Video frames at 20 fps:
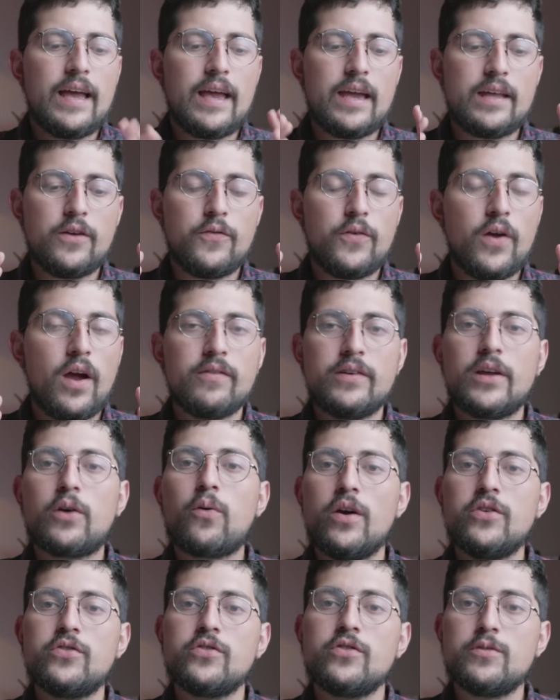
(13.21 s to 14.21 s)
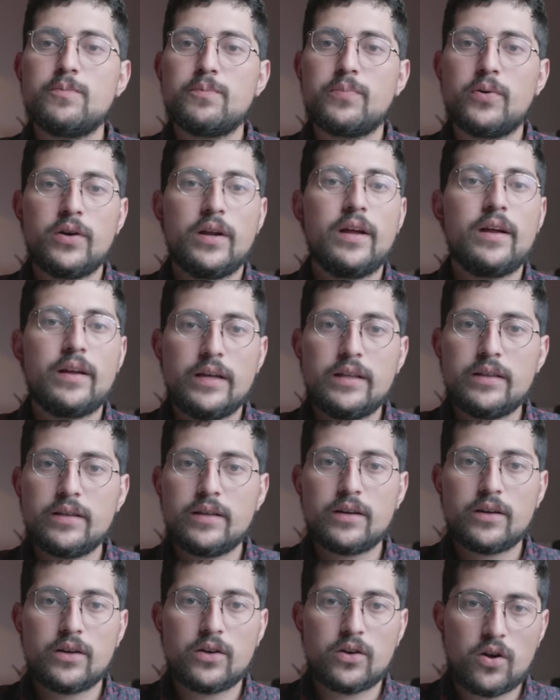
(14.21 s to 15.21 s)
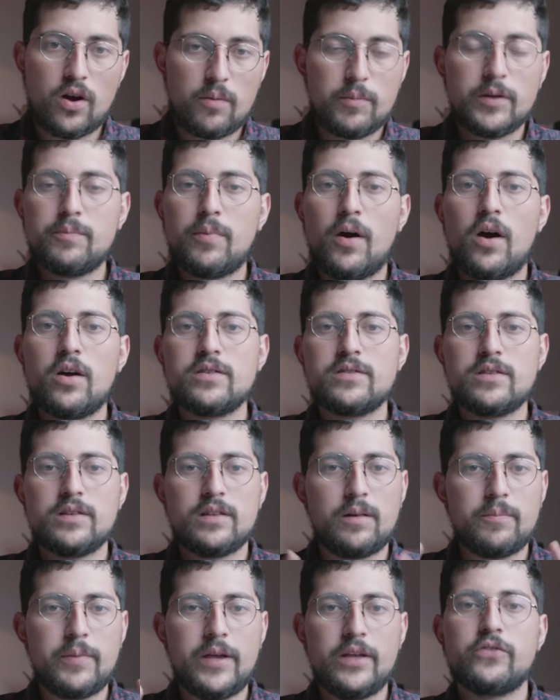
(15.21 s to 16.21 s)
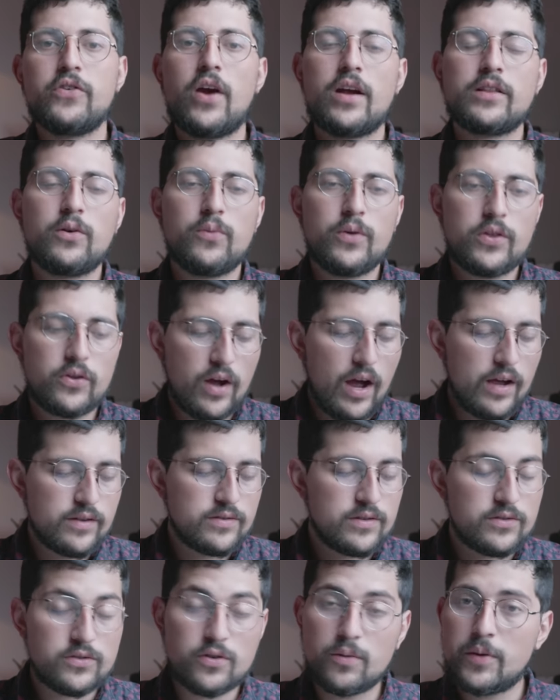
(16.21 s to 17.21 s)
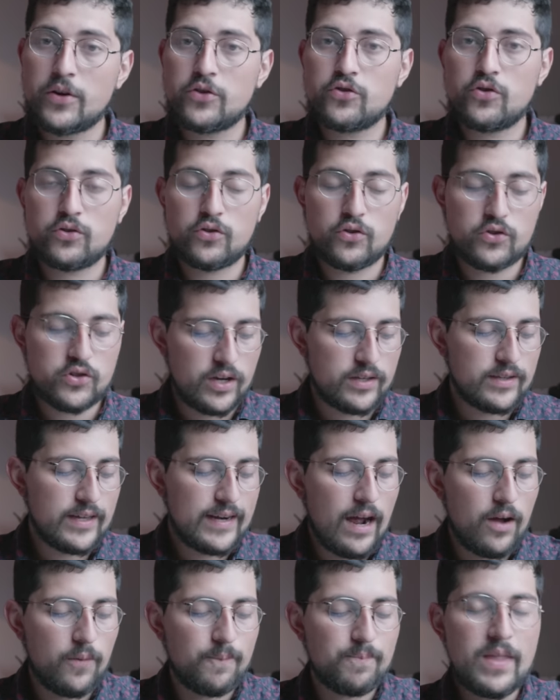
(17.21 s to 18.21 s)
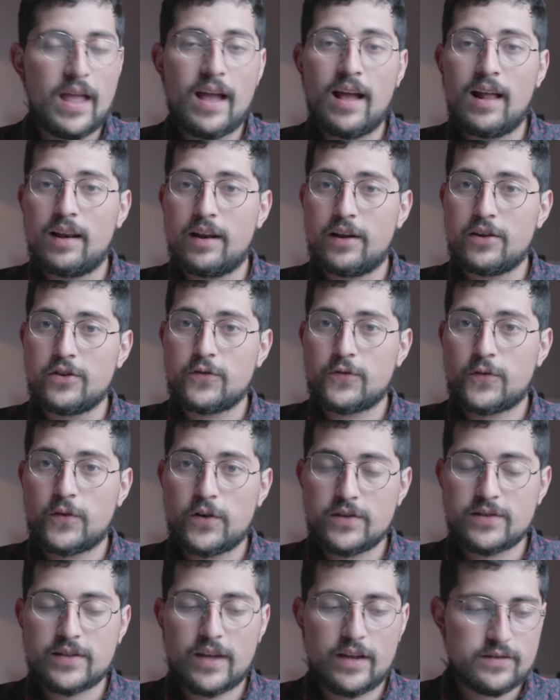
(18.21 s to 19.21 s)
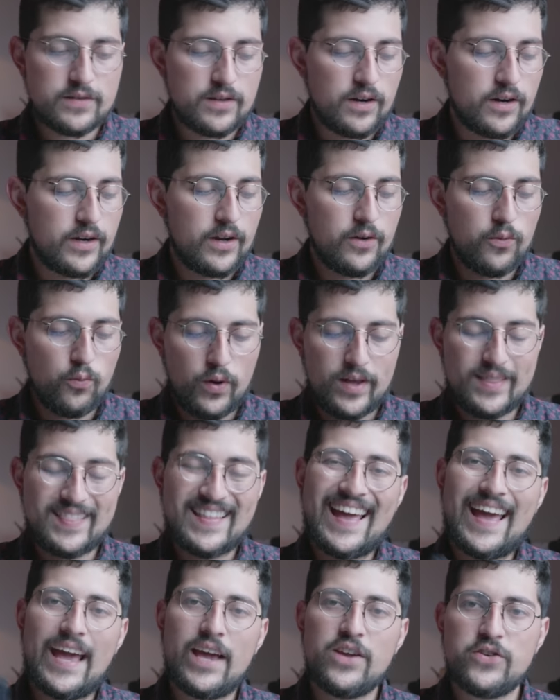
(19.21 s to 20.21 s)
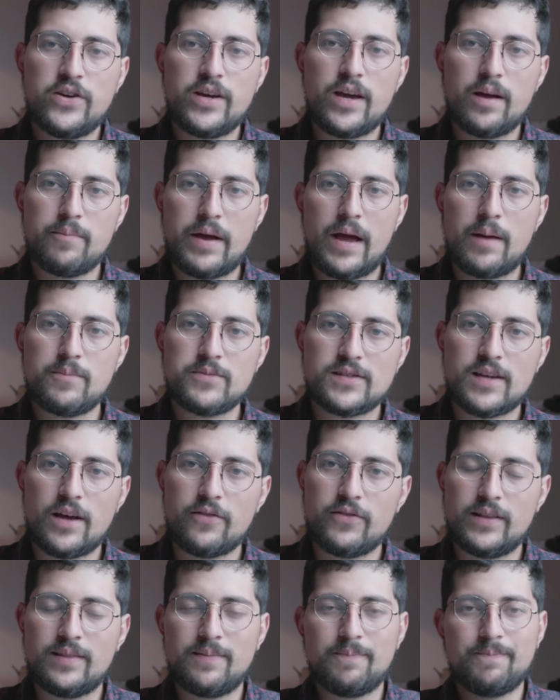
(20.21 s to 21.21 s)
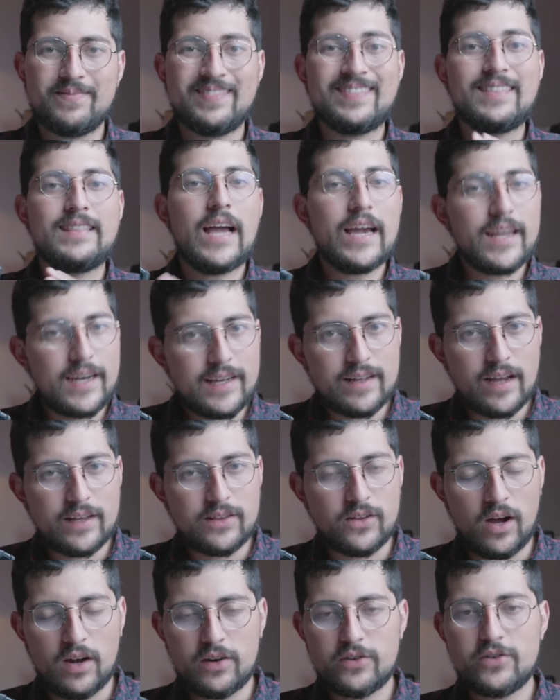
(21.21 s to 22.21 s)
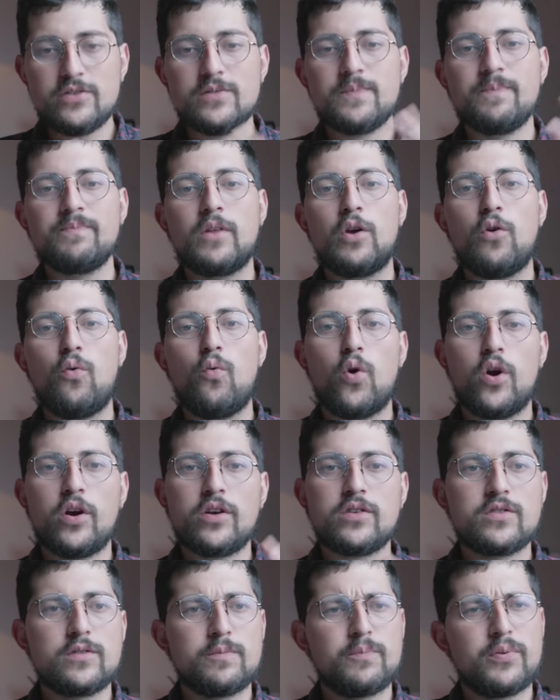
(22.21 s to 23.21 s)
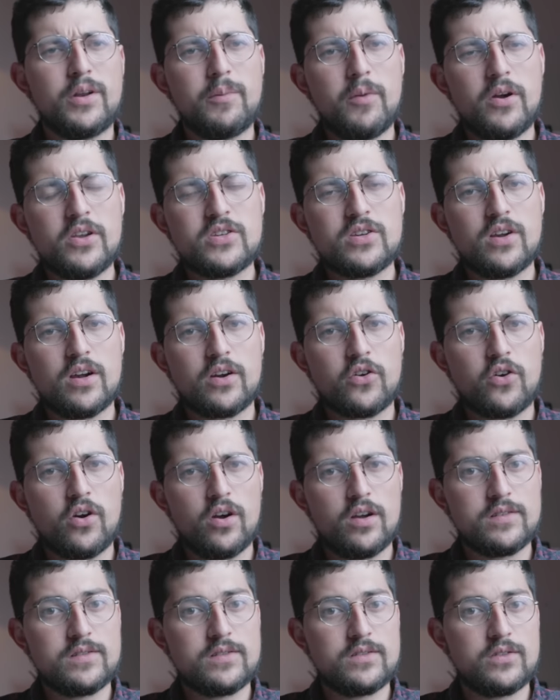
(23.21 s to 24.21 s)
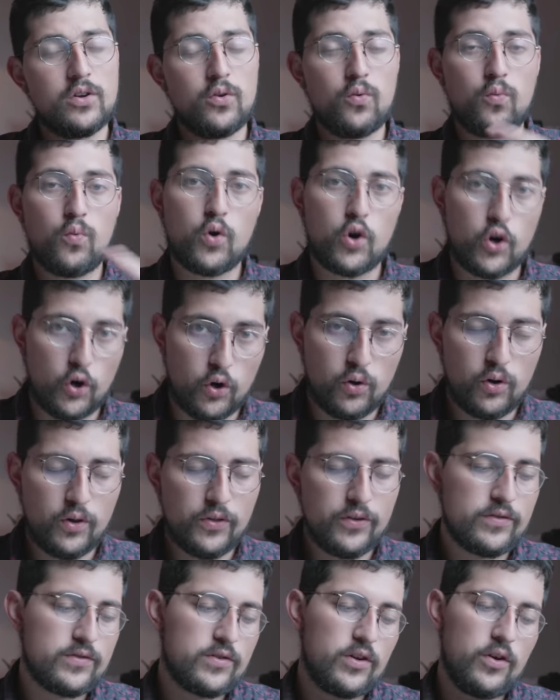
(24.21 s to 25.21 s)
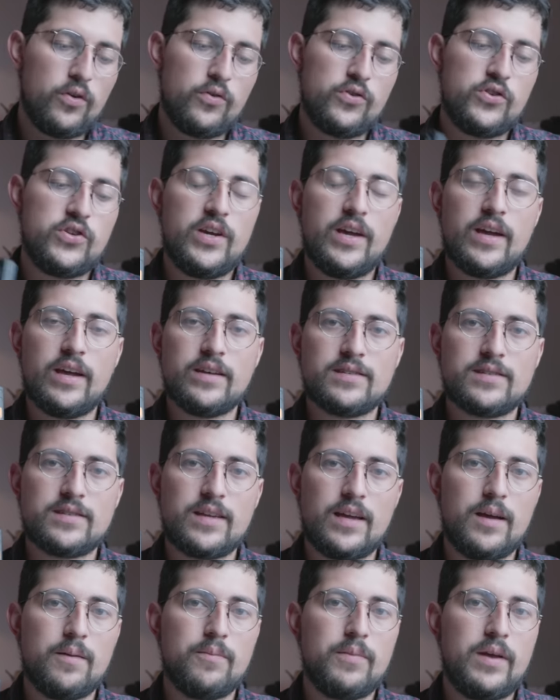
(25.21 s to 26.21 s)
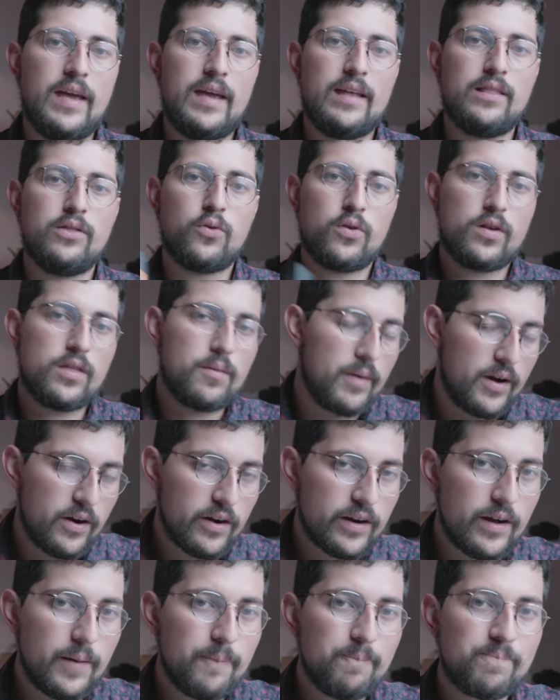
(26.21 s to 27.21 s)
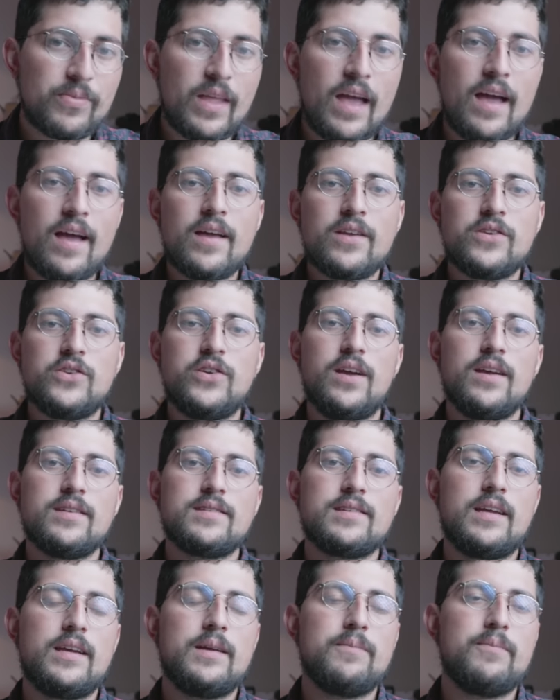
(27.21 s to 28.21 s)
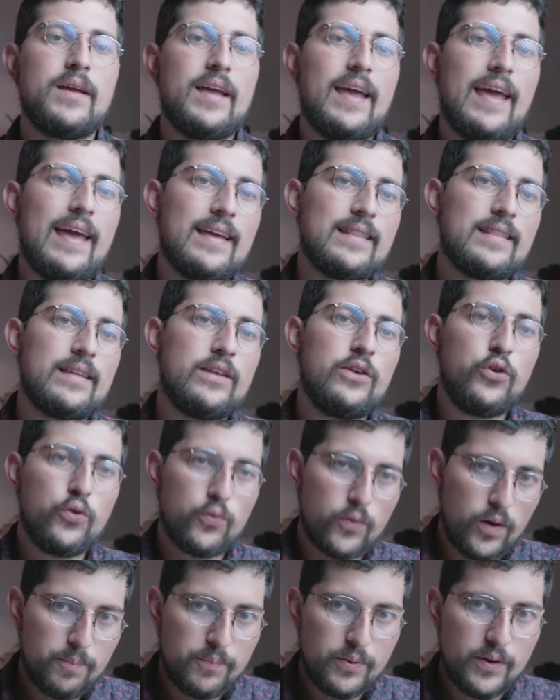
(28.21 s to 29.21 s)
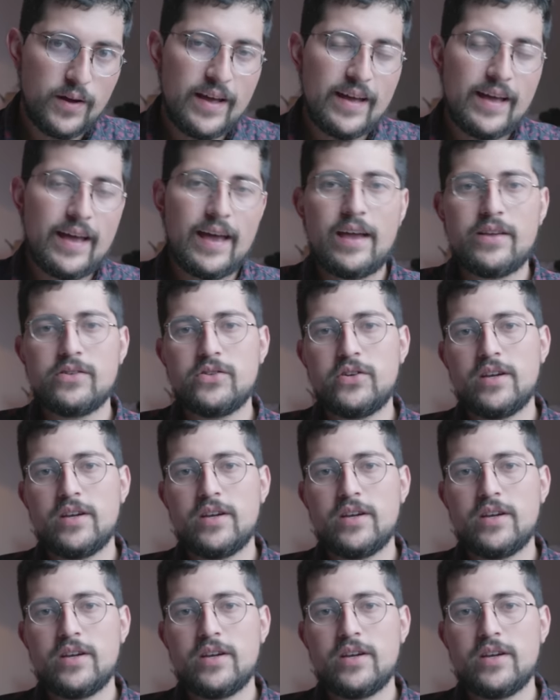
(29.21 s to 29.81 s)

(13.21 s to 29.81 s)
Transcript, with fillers: And if you have any questions, put it in the comment box and I'll be interacting with you guys. So make sure to check that out. Let us first get started with the AGM M7. $99. Works pretty much across the world. So GSM in North America, GSM in Europe, and